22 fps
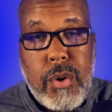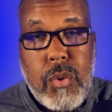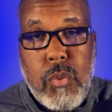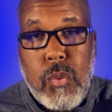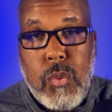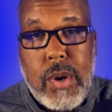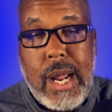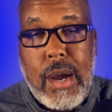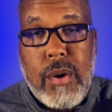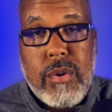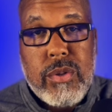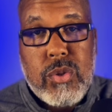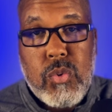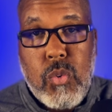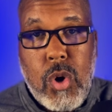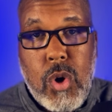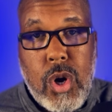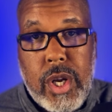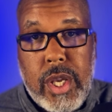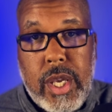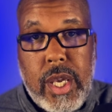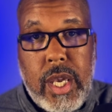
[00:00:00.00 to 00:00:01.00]
When I was
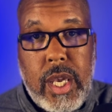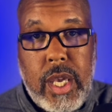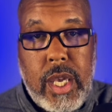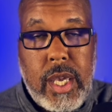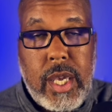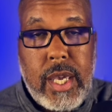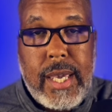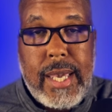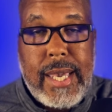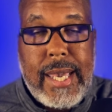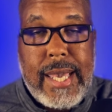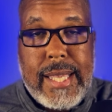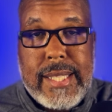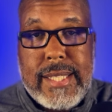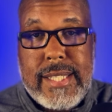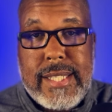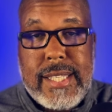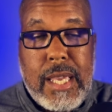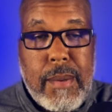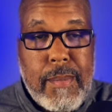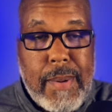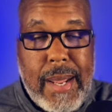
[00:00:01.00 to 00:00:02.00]
working, it
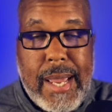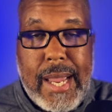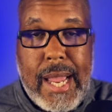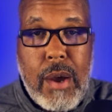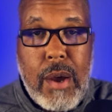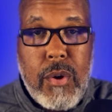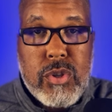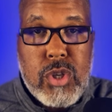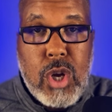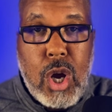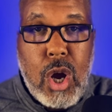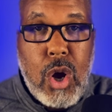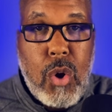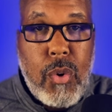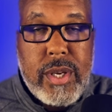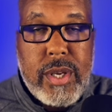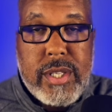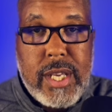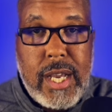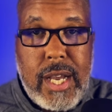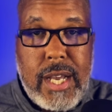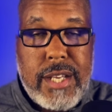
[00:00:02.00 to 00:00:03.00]
seemed like I was
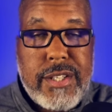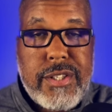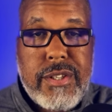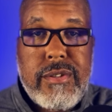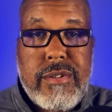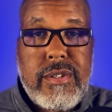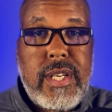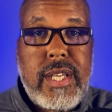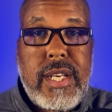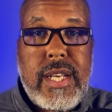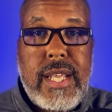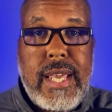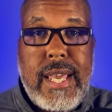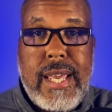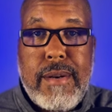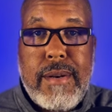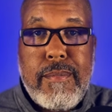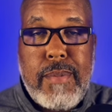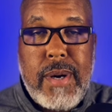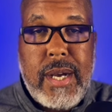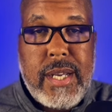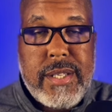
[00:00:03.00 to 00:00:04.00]
always hustling
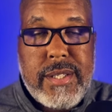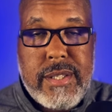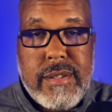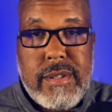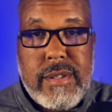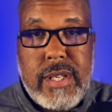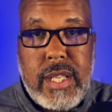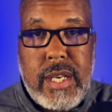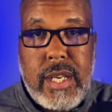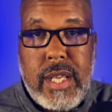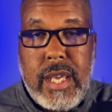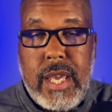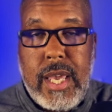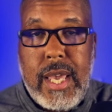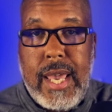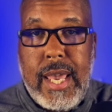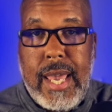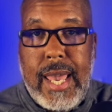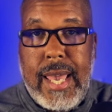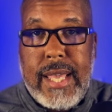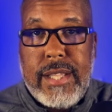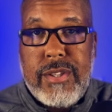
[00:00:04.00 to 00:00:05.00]
and bustling.
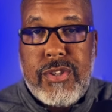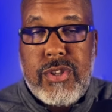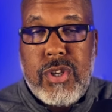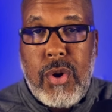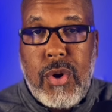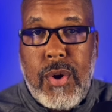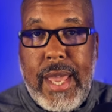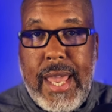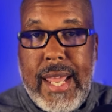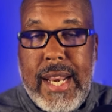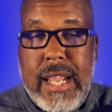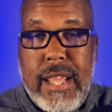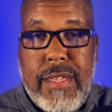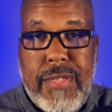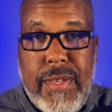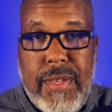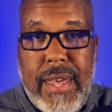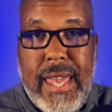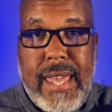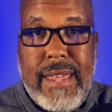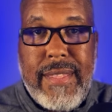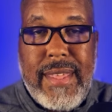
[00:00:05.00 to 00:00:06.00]
And so
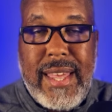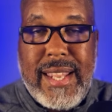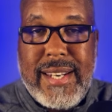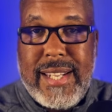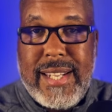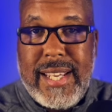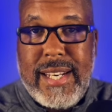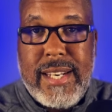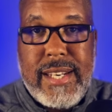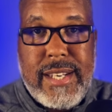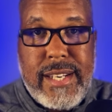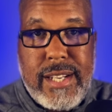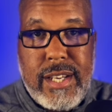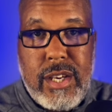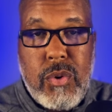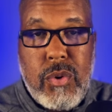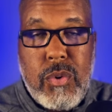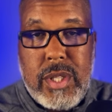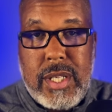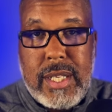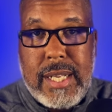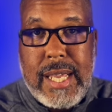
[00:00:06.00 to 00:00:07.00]
anything that didn't deal
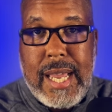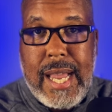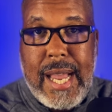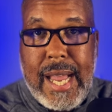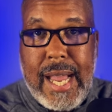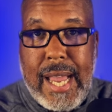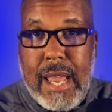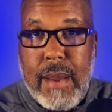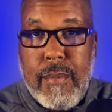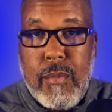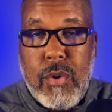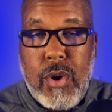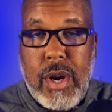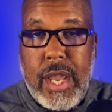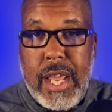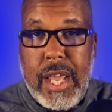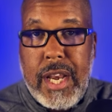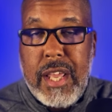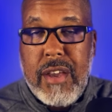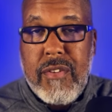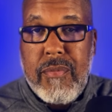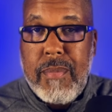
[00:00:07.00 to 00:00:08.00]
with time or
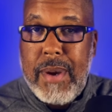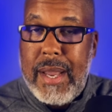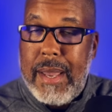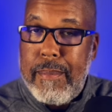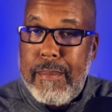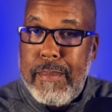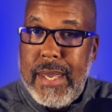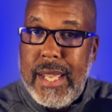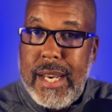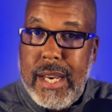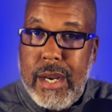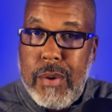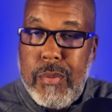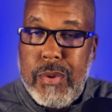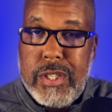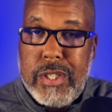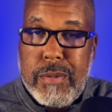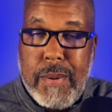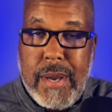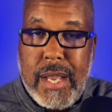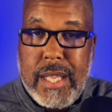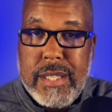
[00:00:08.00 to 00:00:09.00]
any of my immediate
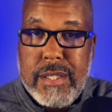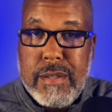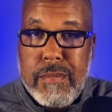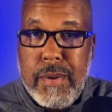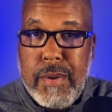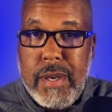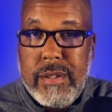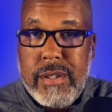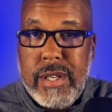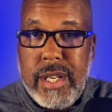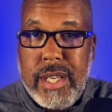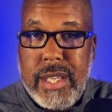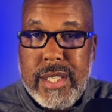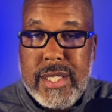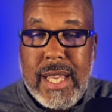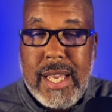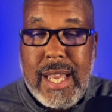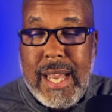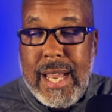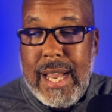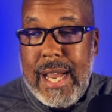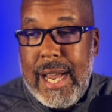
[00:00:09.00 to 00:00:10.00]
responsibilities,
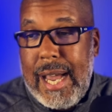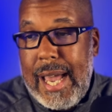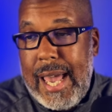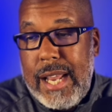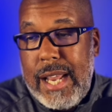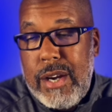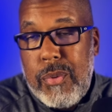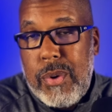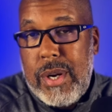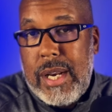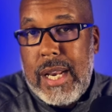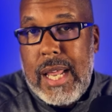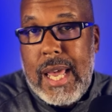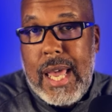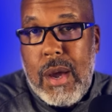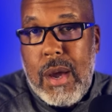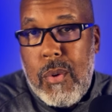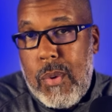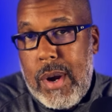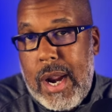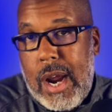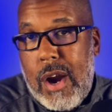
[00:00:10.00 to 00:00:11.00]
I had to rely
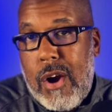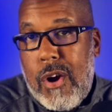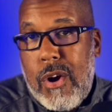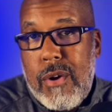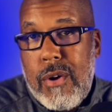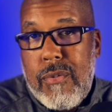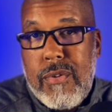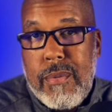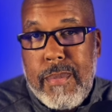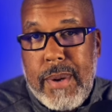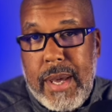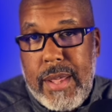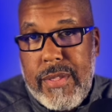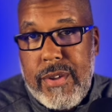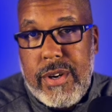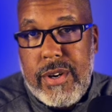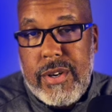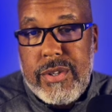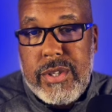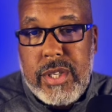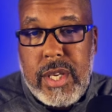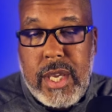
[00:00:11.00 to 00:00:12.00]
on what I heard from
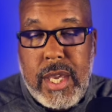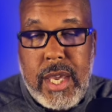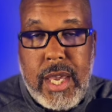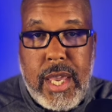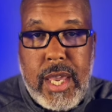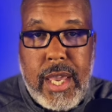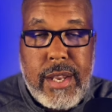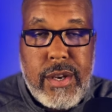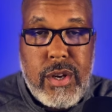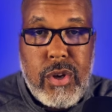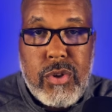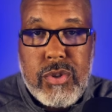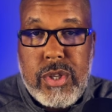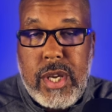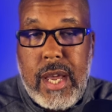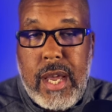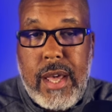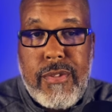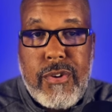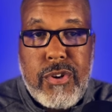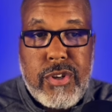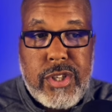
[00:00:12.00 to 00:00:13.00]
others. And those
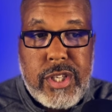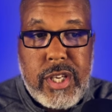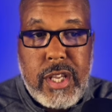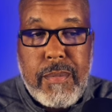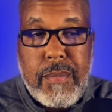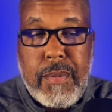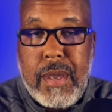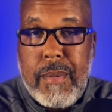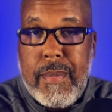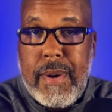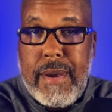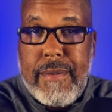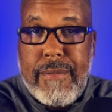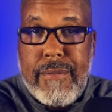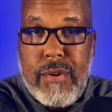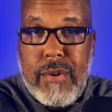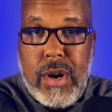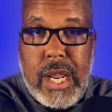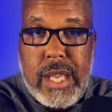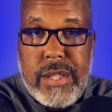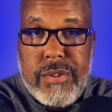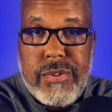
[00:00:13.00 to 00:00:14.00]
others can be my
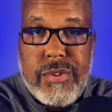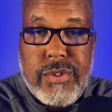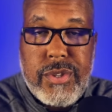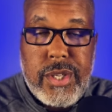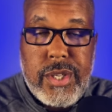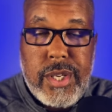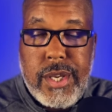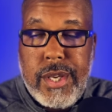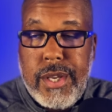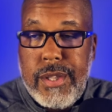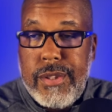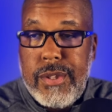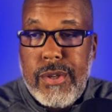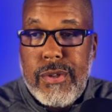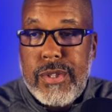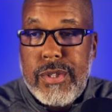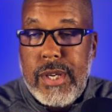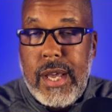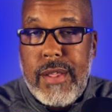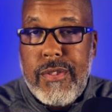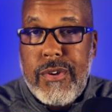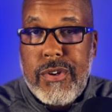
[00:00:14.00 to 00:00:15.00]
friends,
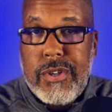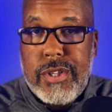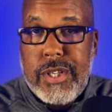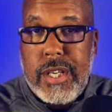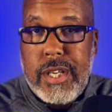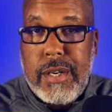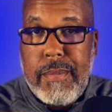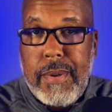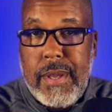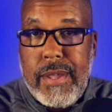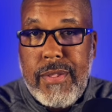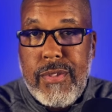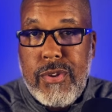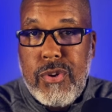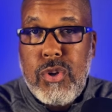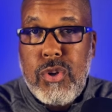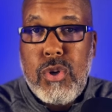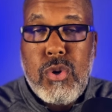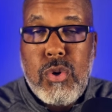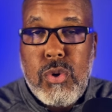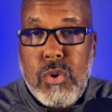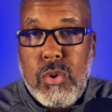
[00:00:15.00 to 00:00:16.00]
those others can be the
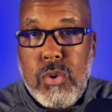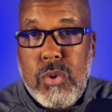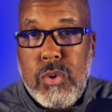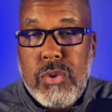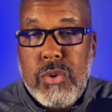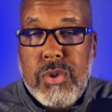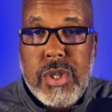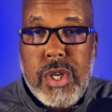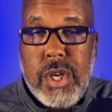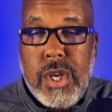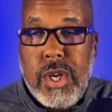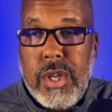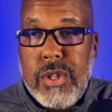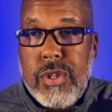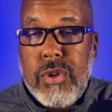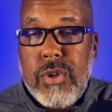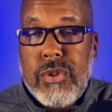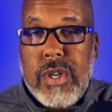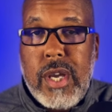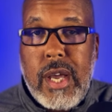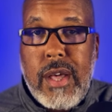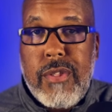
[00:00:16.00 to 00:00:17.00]
news.
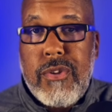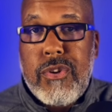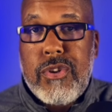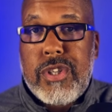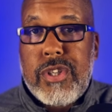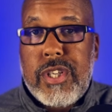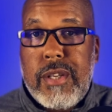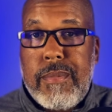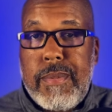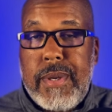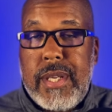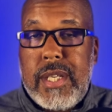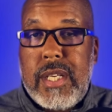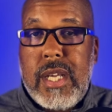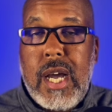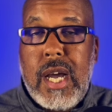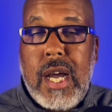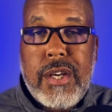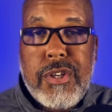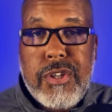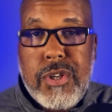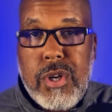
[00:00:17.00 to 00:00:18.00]
Those others can be
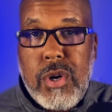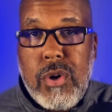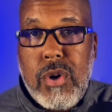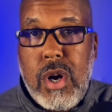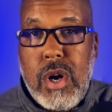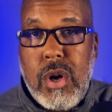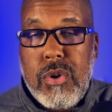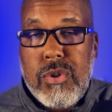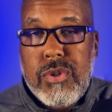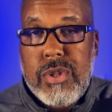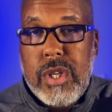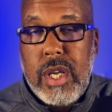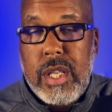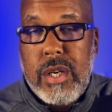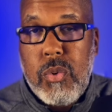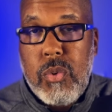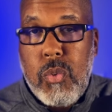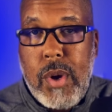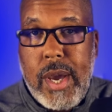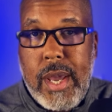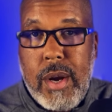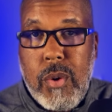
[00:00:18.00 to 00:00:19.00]
talk show hosts on
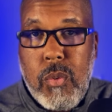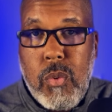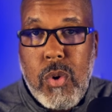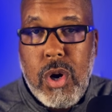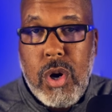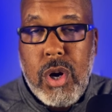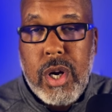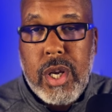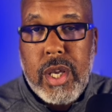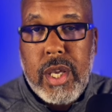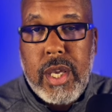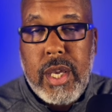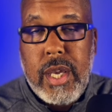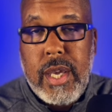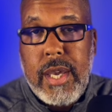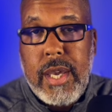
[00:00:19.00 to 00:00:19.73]
the way to work.